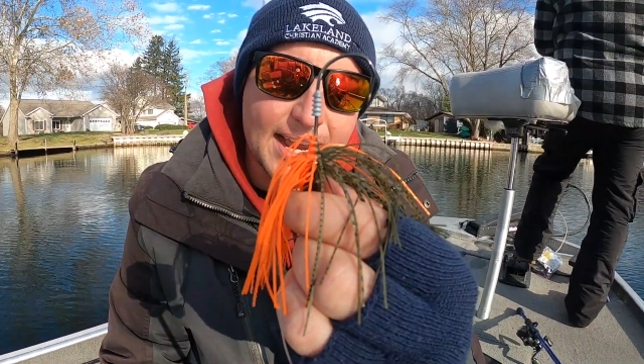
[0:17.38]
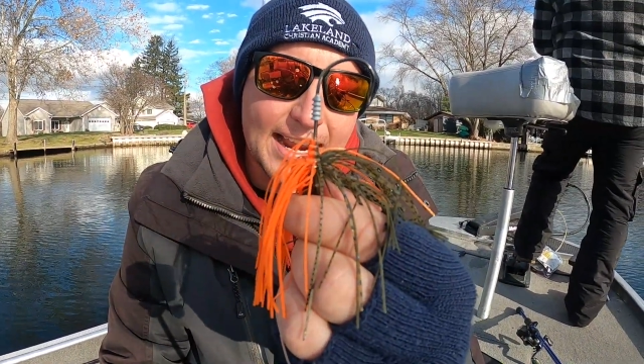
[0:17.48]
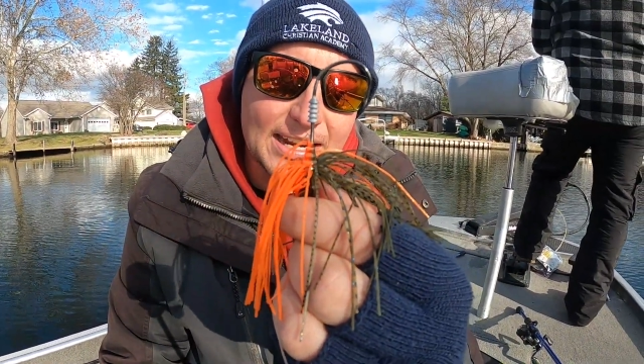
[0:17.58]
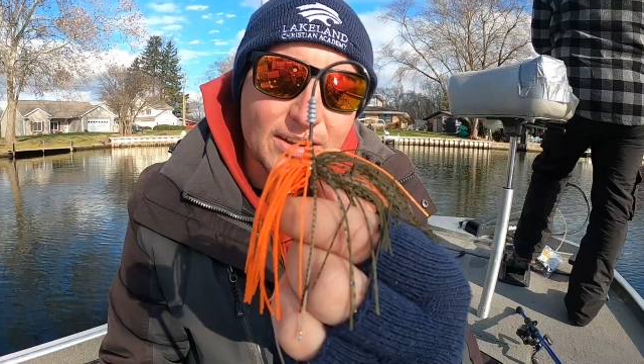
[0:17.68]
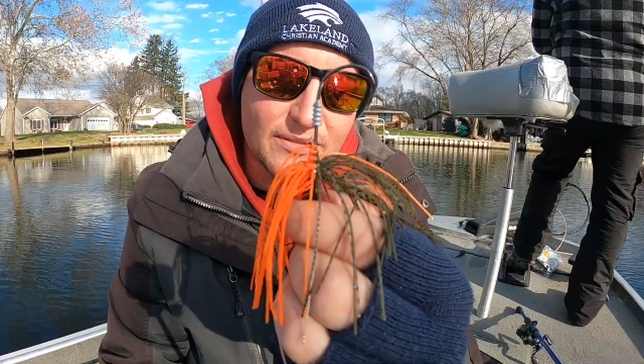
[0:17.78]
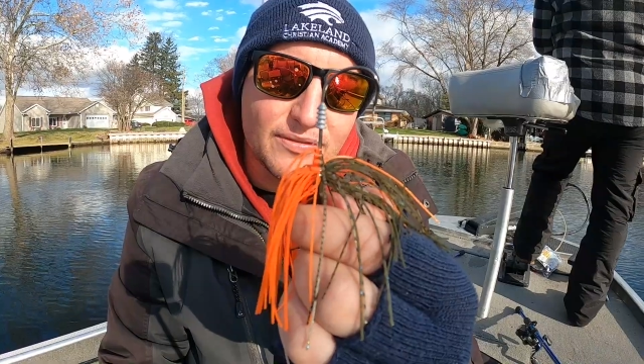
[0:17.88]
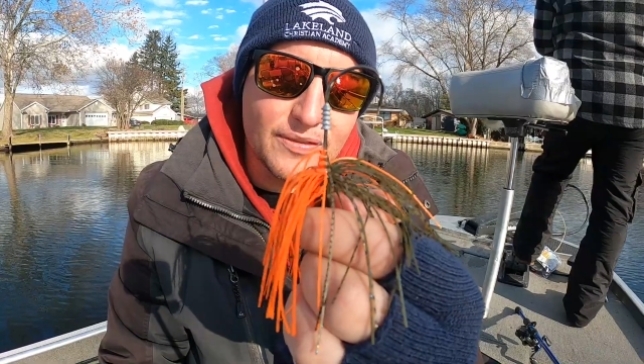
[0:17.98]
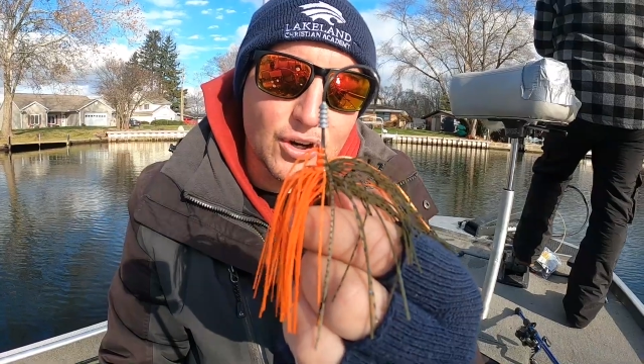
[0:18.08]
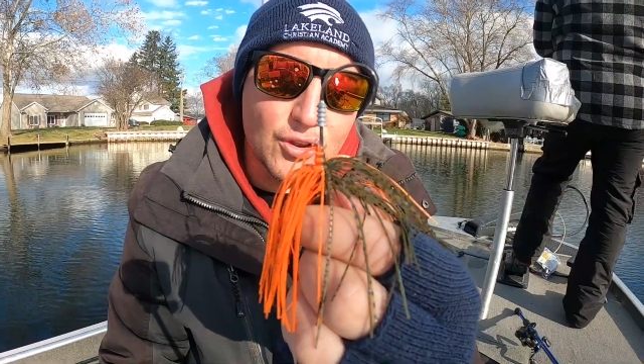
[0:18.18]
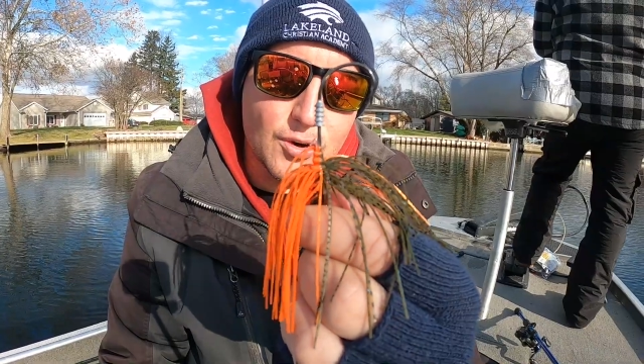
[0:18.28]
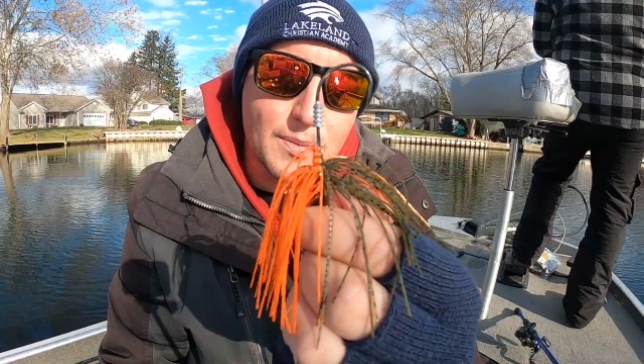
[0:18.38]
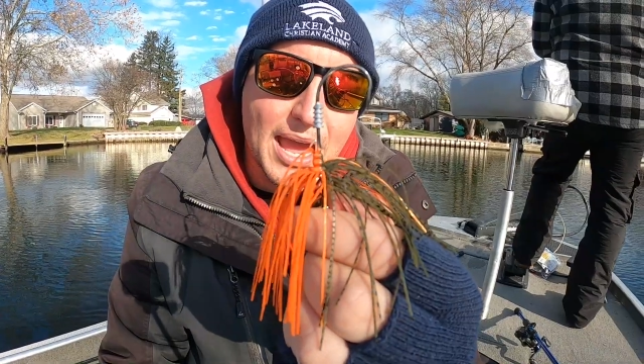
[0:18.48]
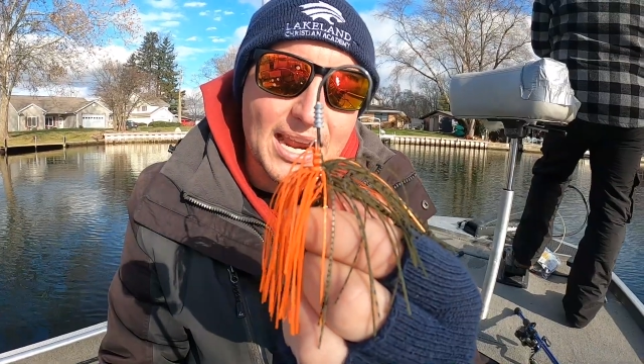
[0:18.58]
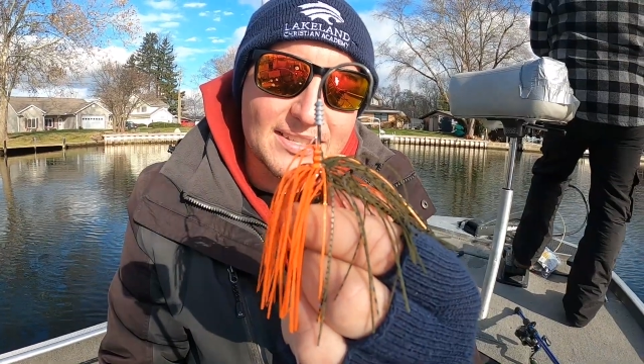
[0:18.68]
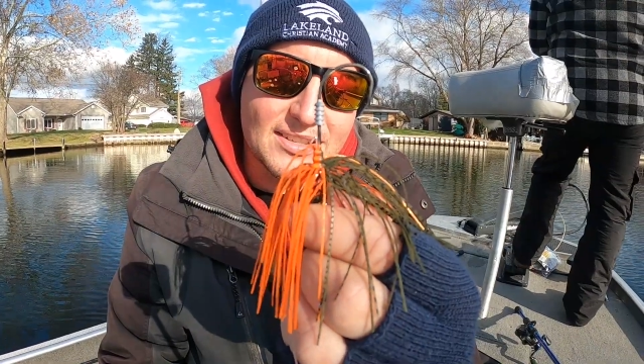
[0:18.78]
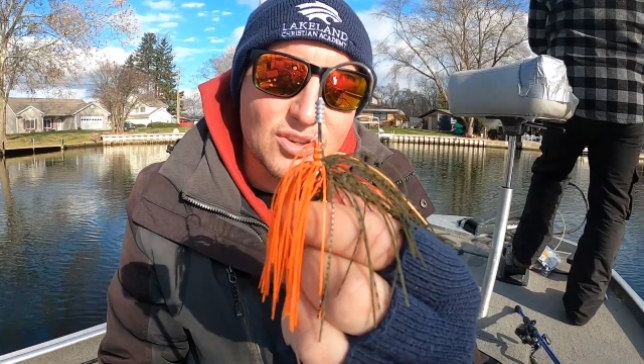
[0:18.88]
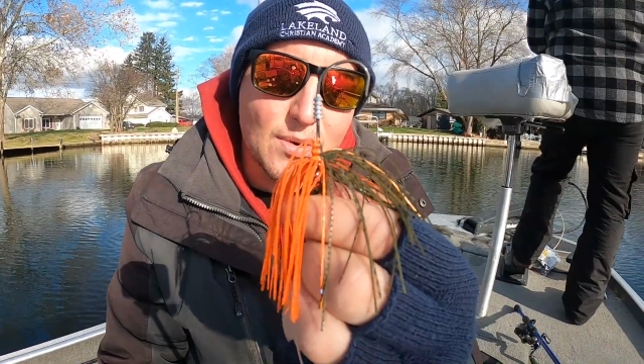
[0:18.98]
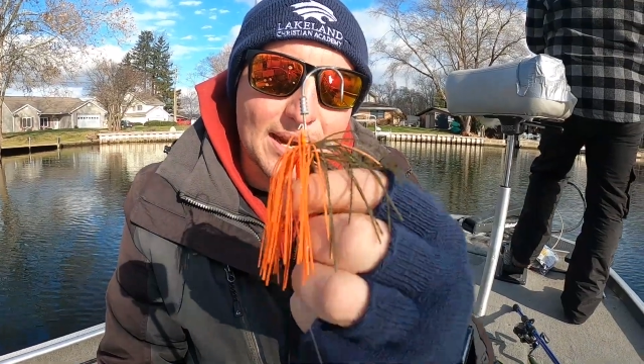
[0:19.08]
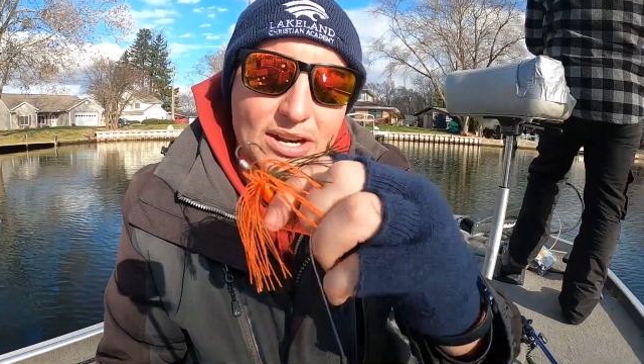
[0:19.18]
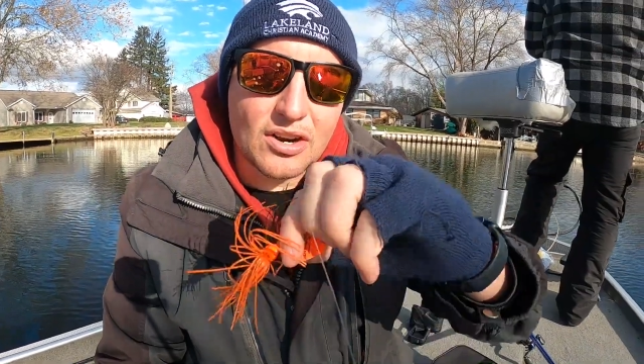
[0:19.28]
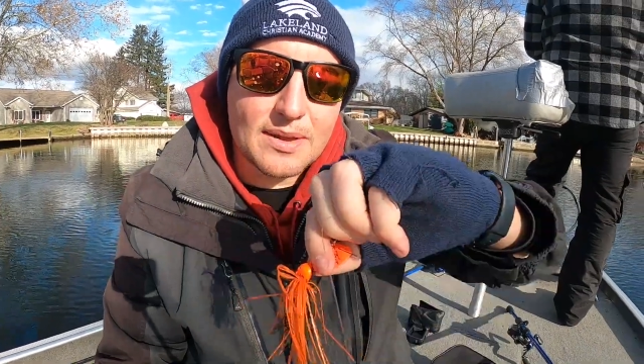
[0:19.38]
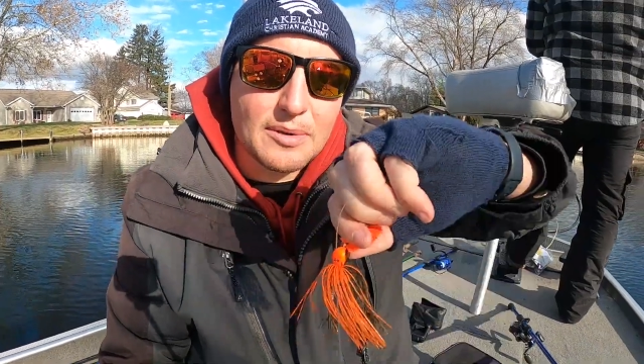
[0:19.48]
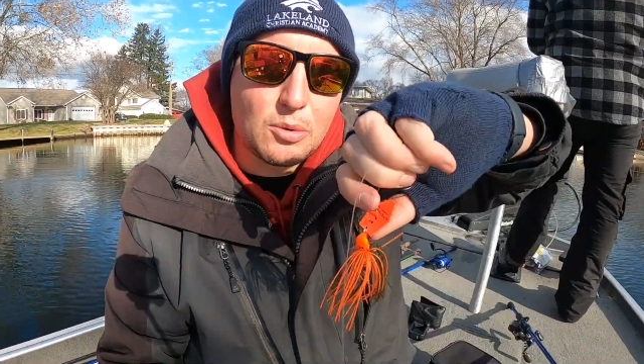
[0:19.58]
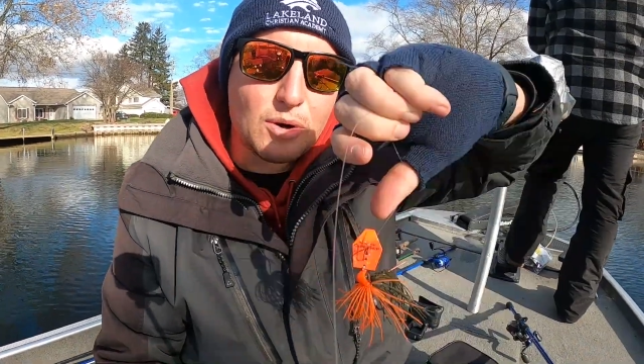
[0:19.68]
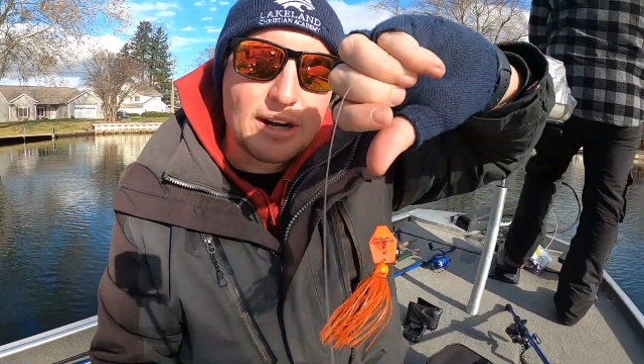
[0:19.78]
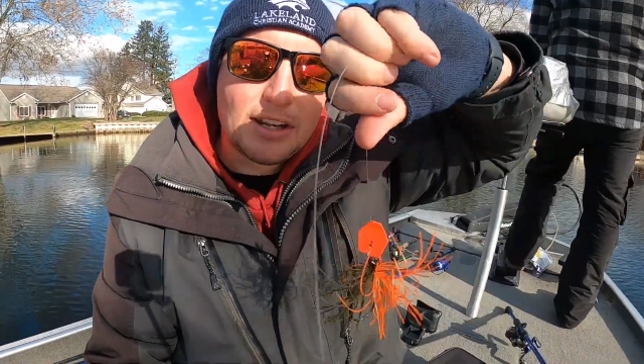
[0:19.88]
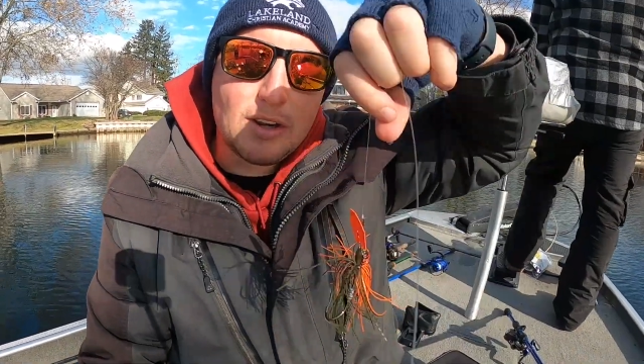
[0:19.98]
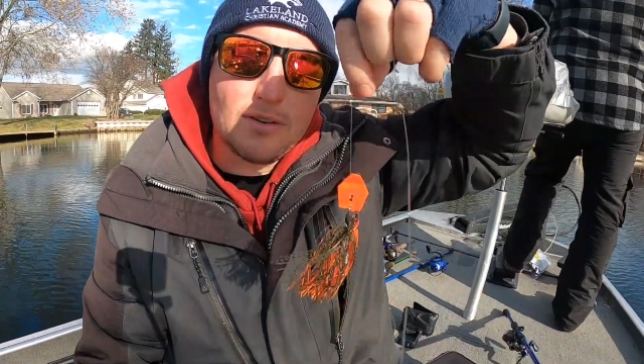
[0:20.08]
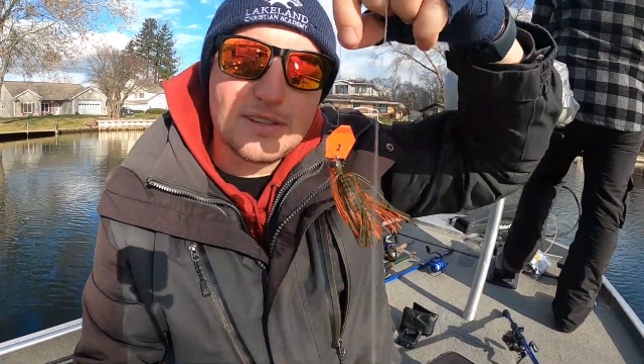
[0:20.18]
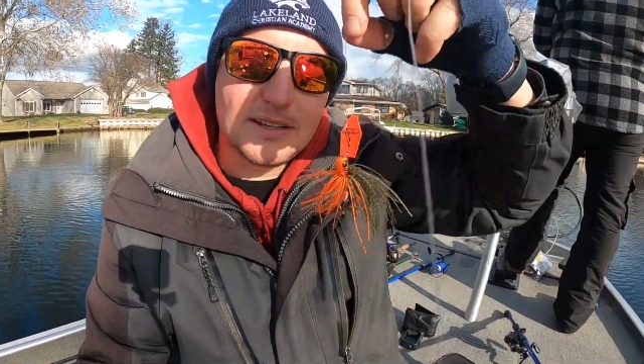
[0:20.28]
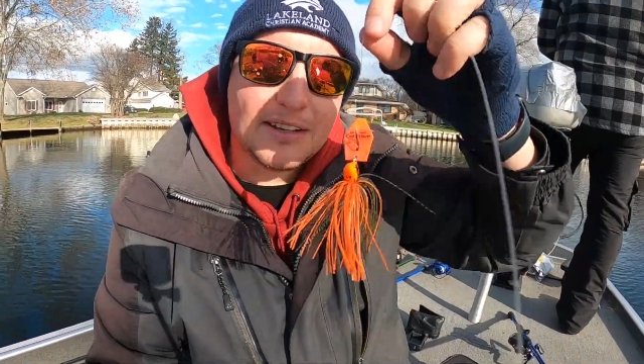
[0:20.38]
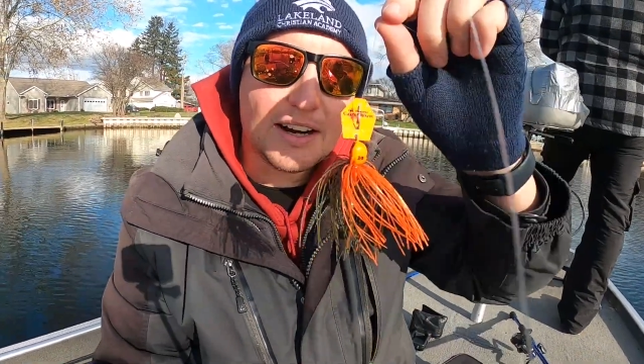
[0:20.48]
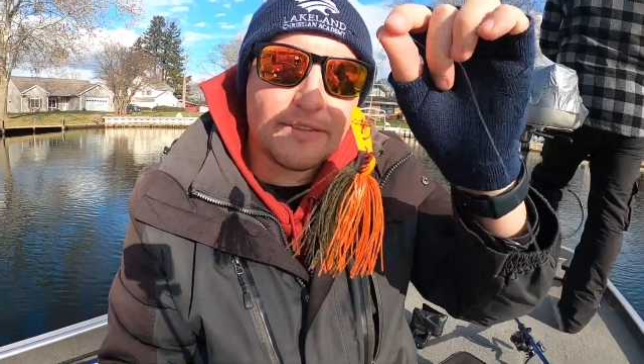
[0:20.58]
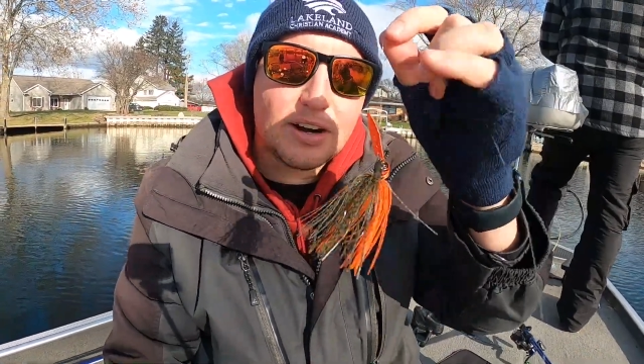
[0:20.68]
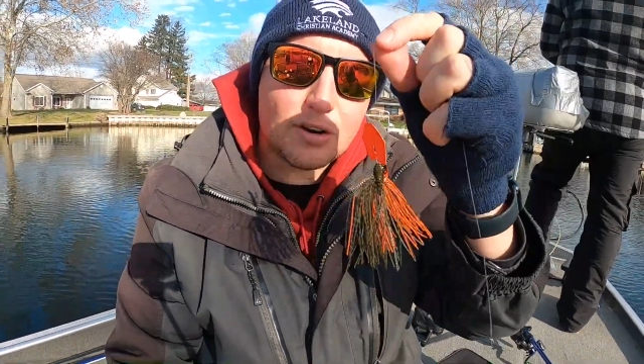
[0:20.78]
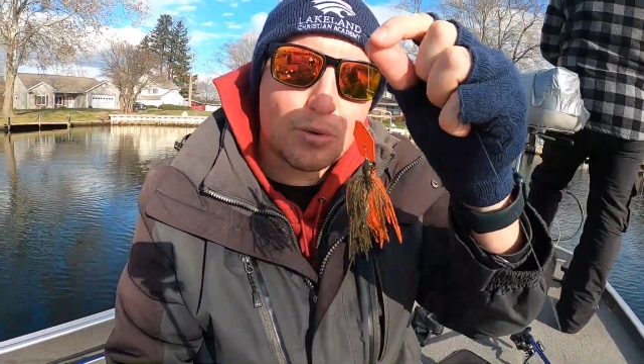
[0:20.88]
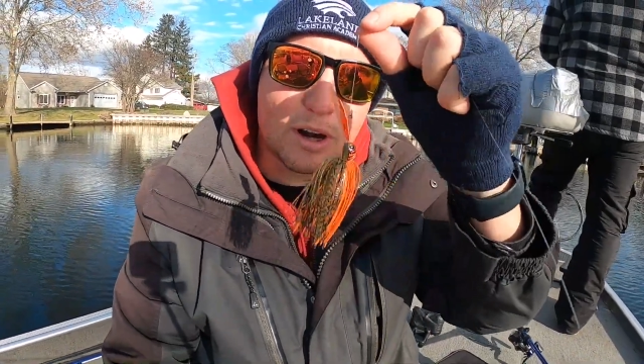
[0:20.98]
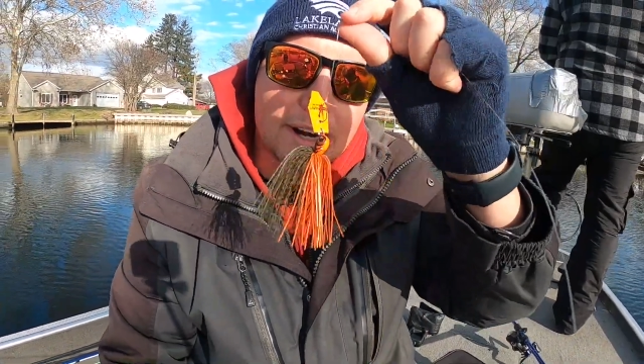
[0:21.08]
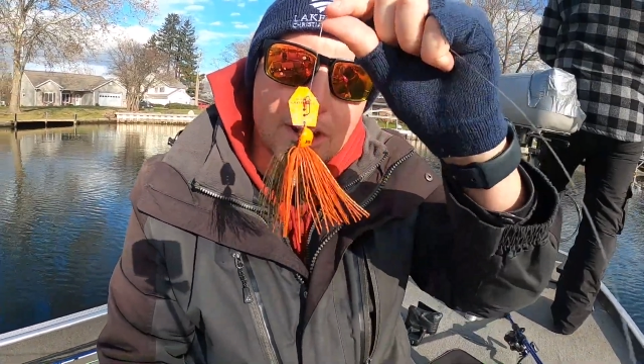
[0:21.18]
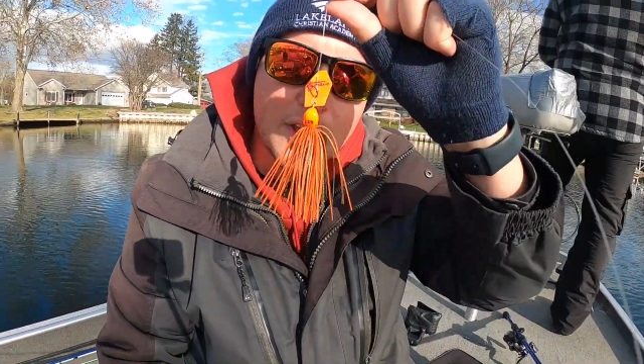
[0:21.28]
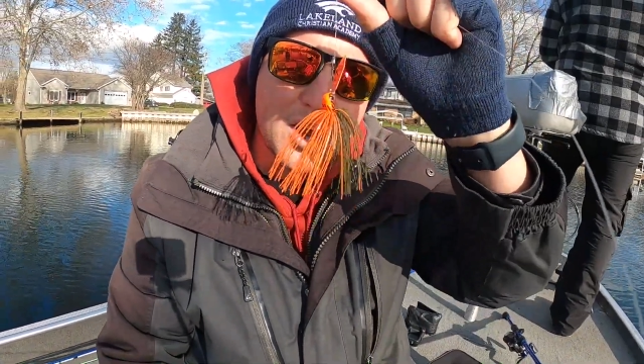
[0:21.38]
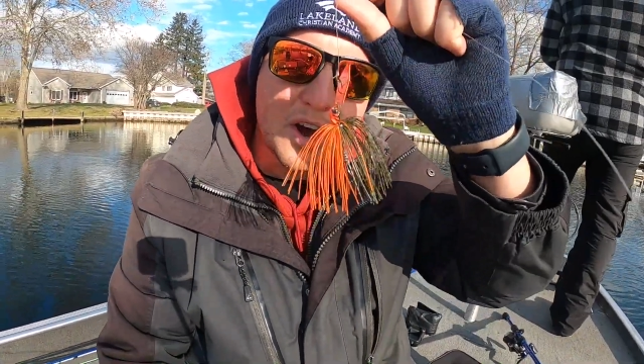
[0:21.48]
kind of further back situated on it, but we're going to do a ton of underwater